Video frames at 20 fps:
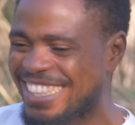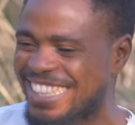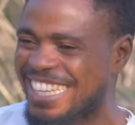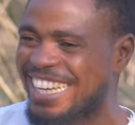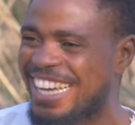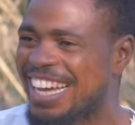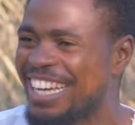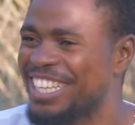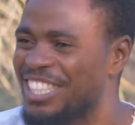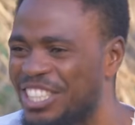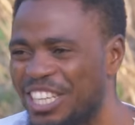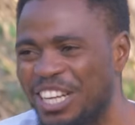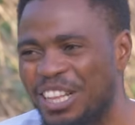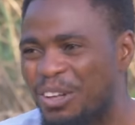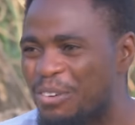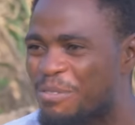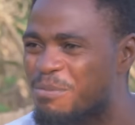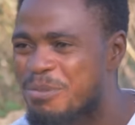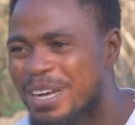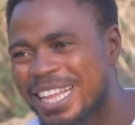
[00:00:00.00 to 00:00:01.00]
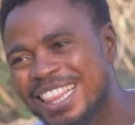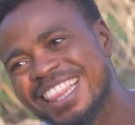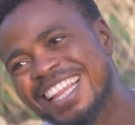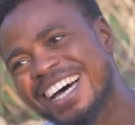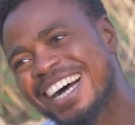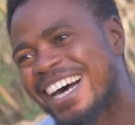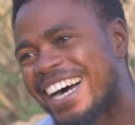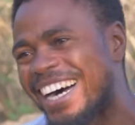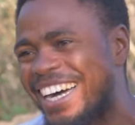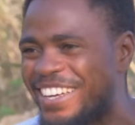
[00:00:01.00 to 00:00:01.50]
The angel of my
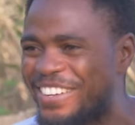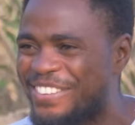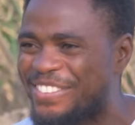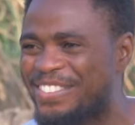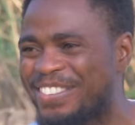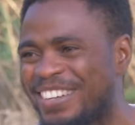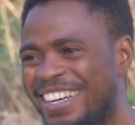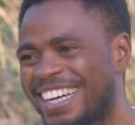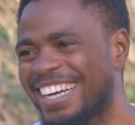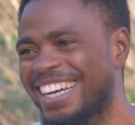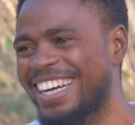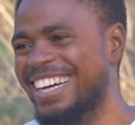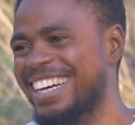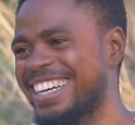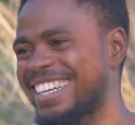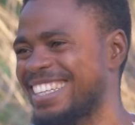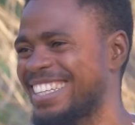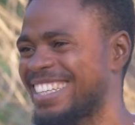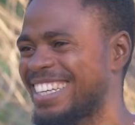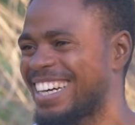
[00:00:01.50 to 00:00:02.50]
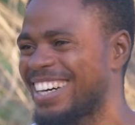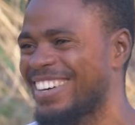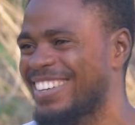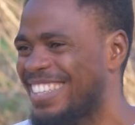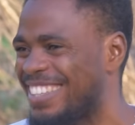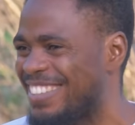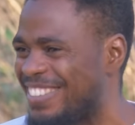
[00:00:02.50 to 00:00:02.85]
life. How are you